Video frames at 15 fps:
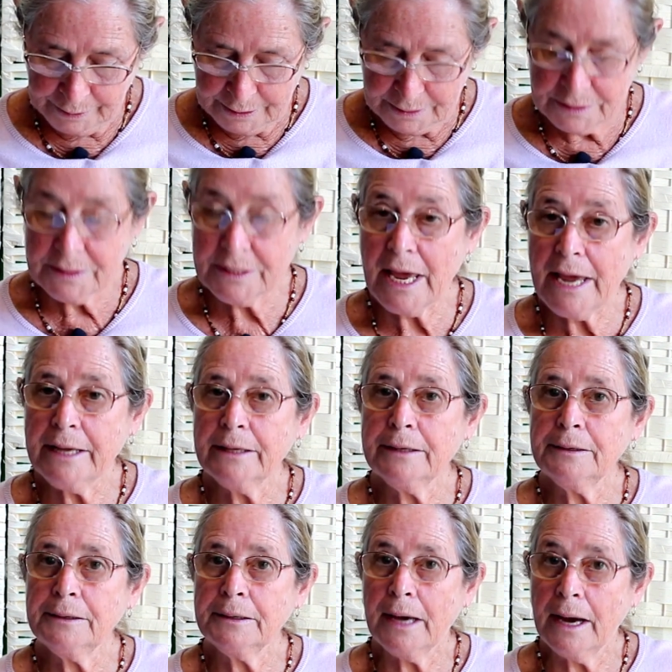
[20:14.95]

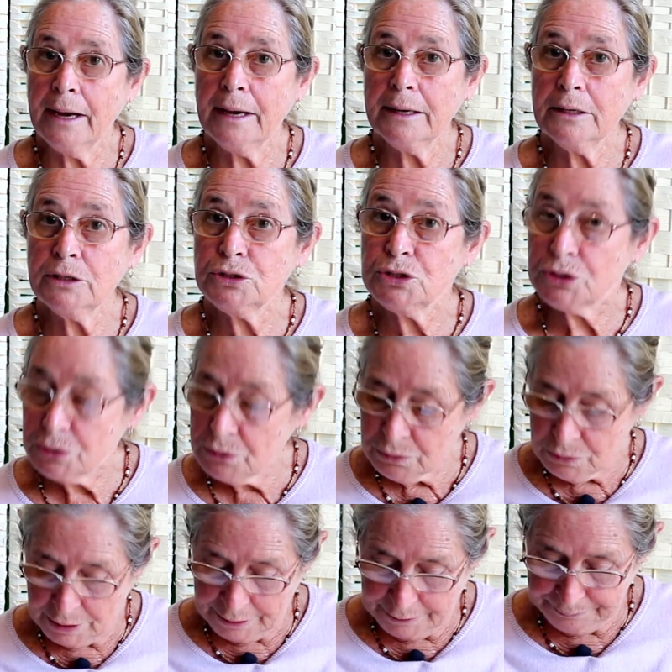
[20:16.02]

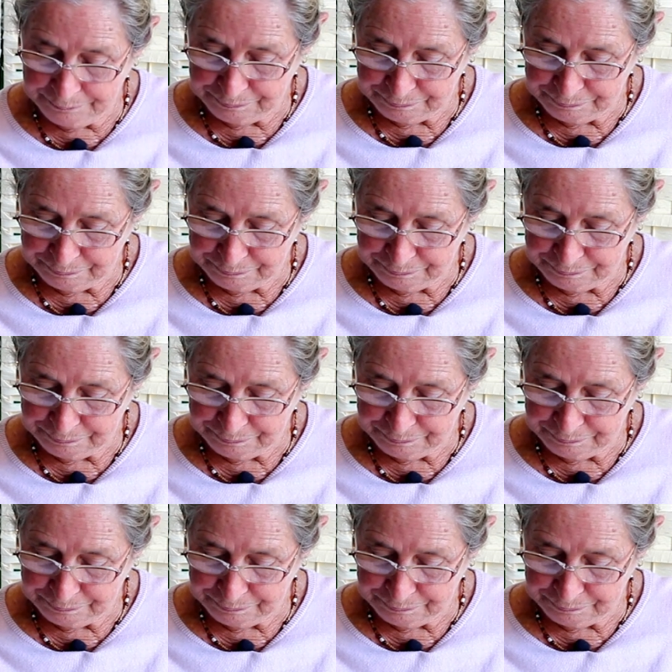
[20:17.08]
Sankachuda,